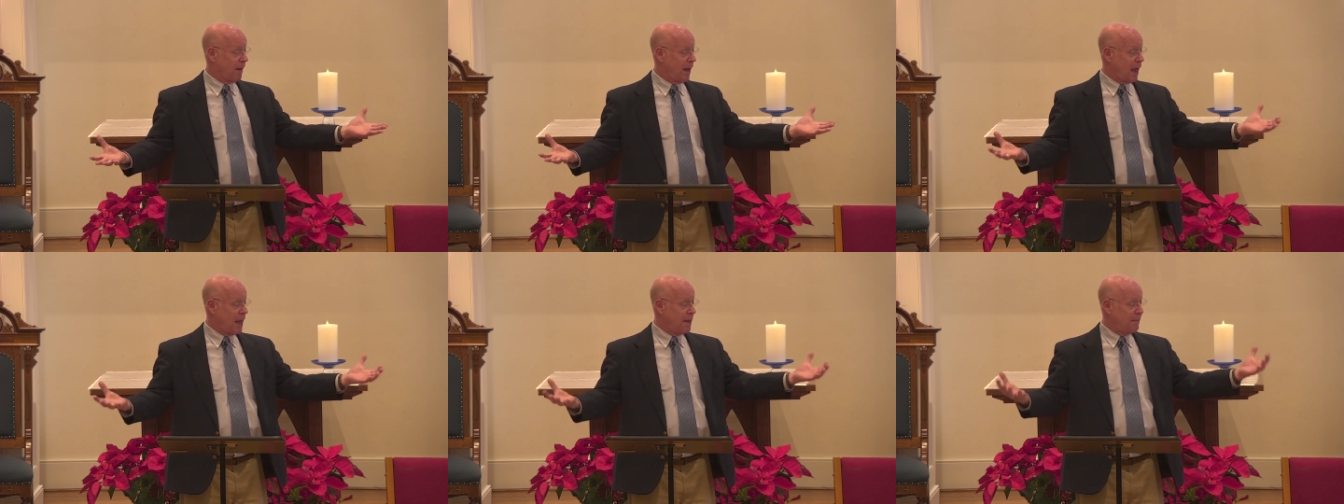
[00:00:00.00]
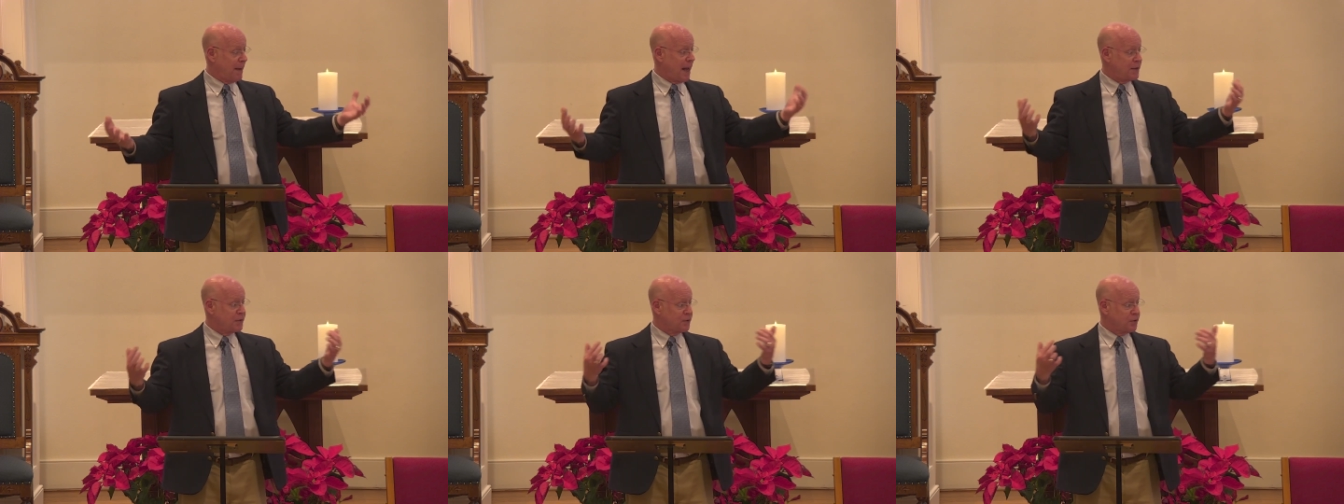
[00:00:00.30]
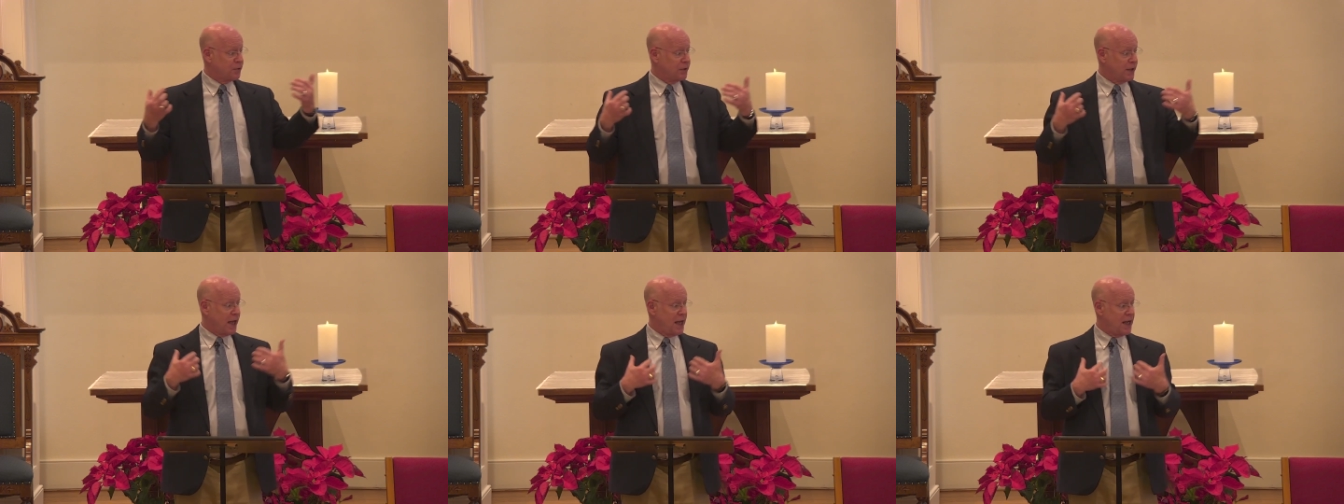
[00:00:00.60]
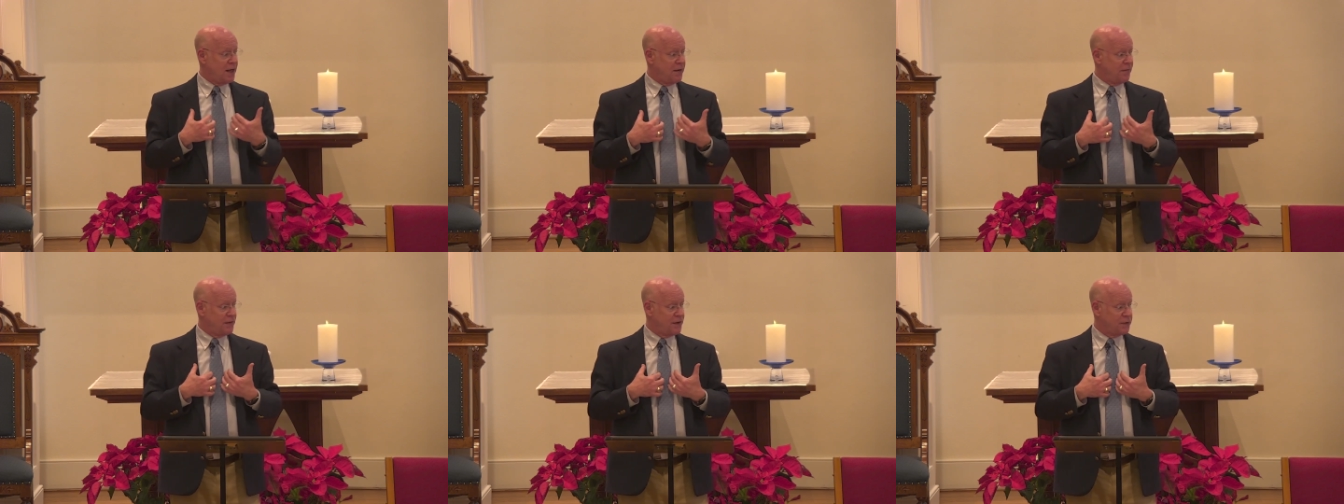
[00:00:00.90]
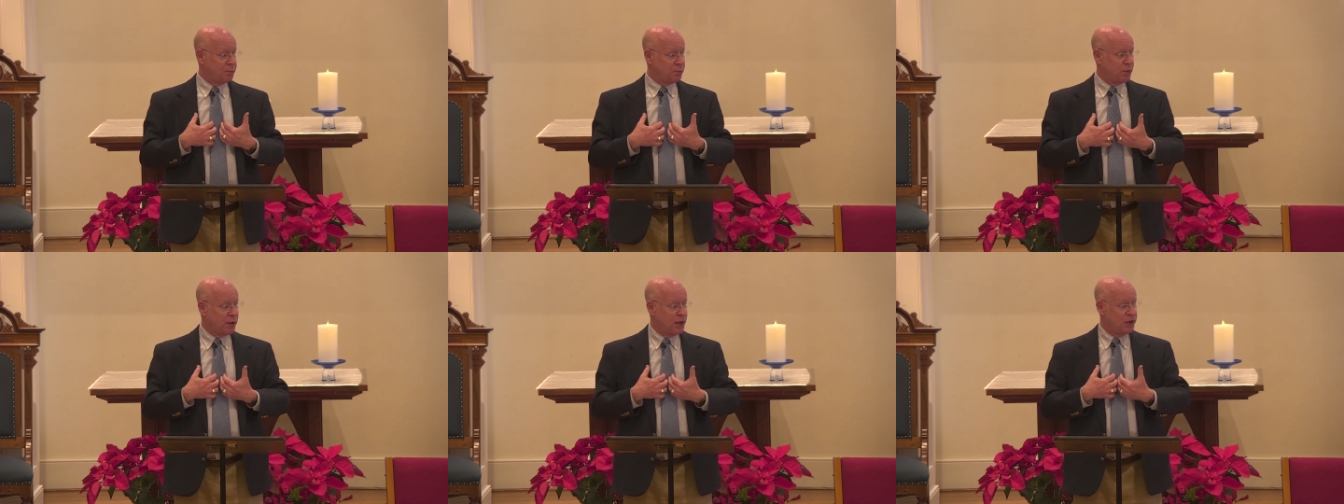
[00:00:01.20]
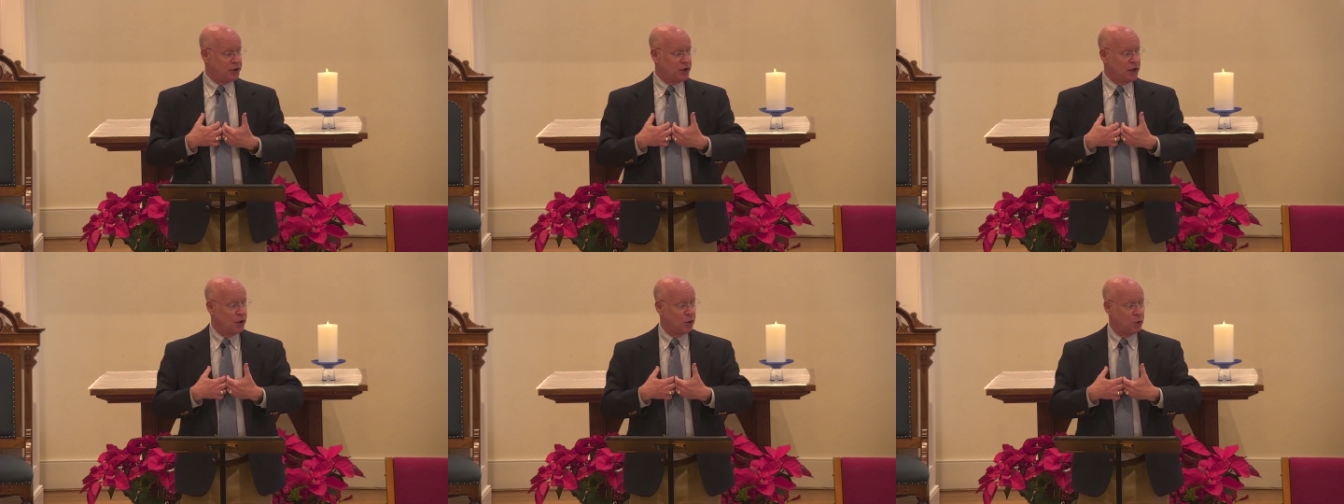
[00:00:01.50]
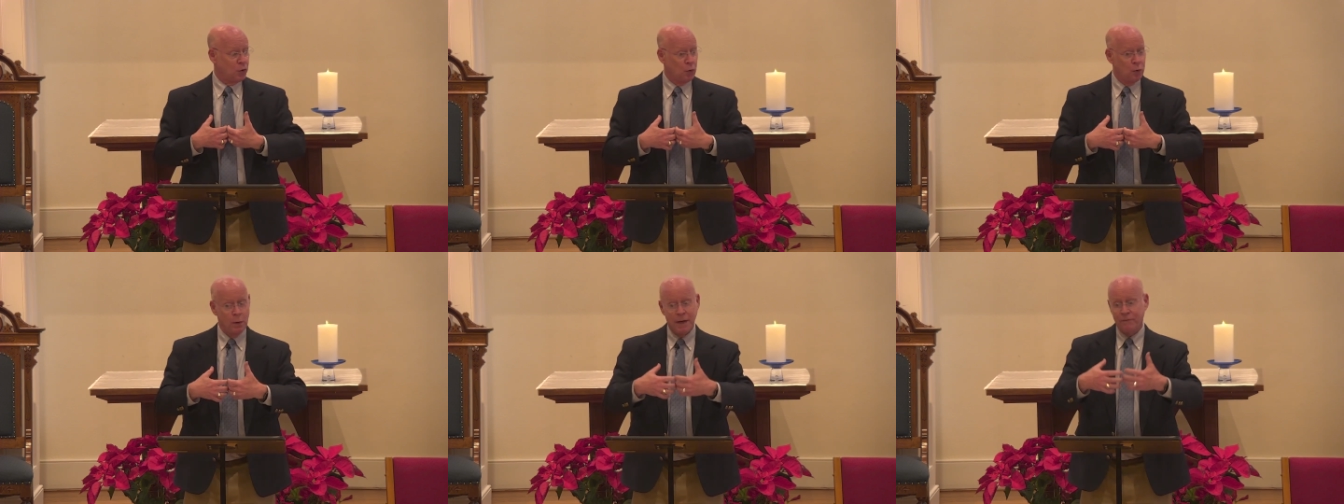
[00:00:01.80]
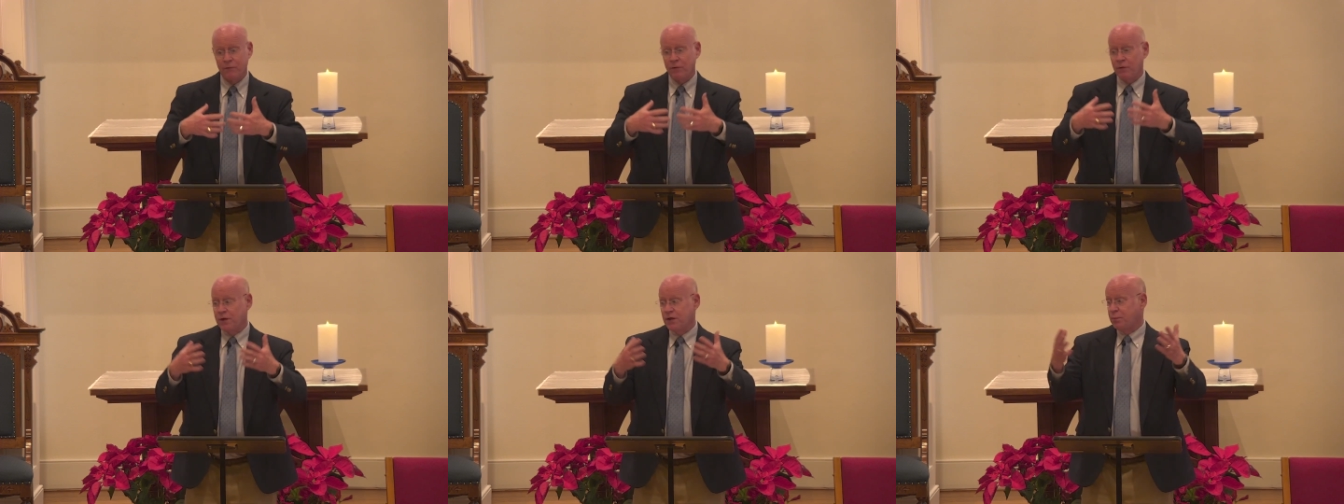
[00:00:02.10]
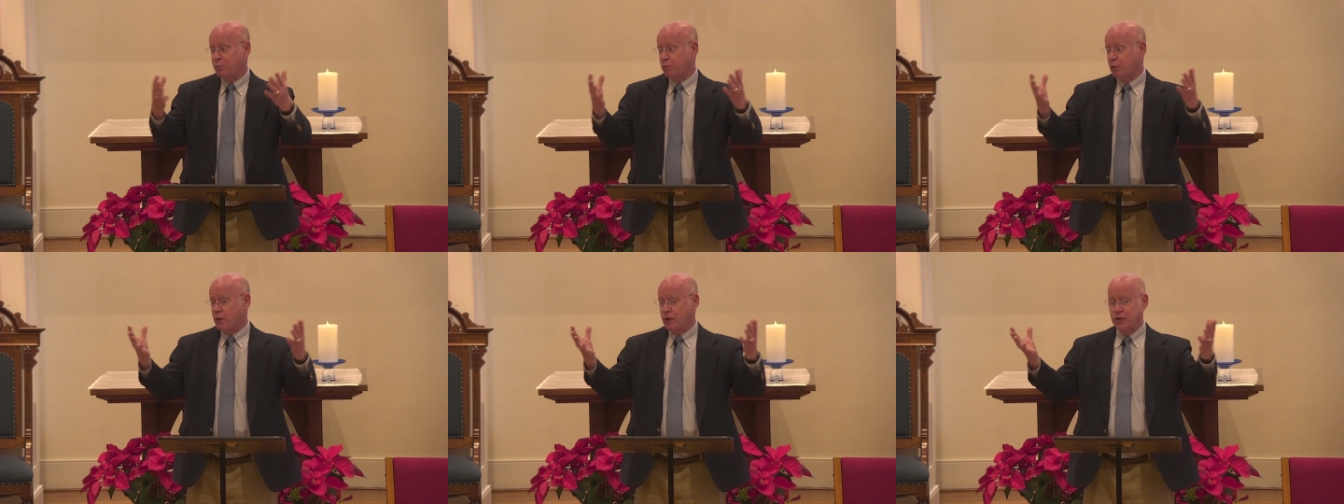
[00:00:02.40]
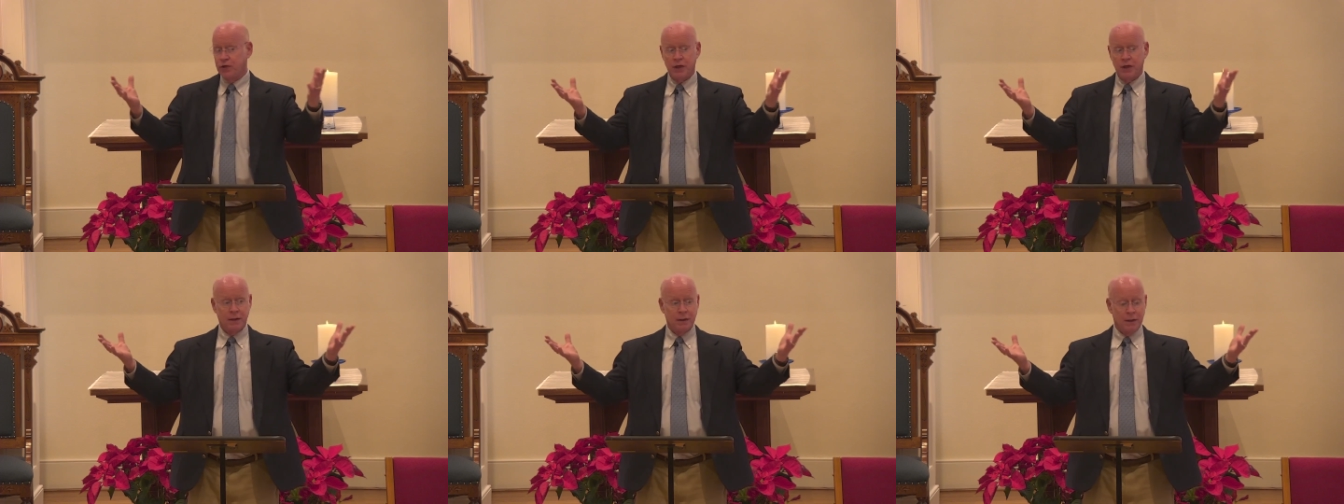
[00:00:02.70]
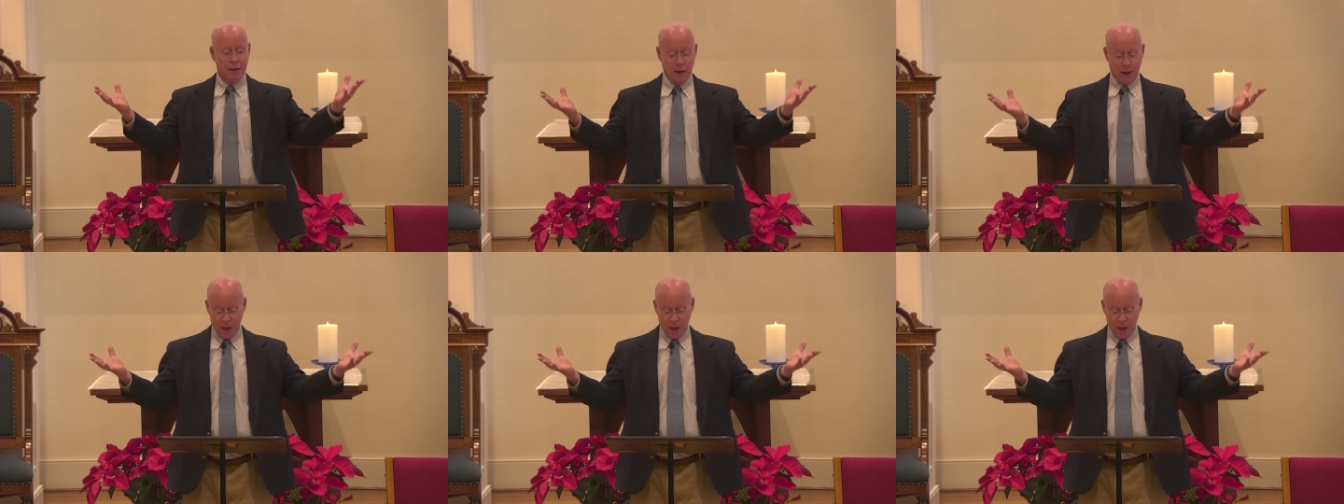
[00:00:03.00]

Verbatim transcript: and Pastor Dave is preaching, or whoever is preaching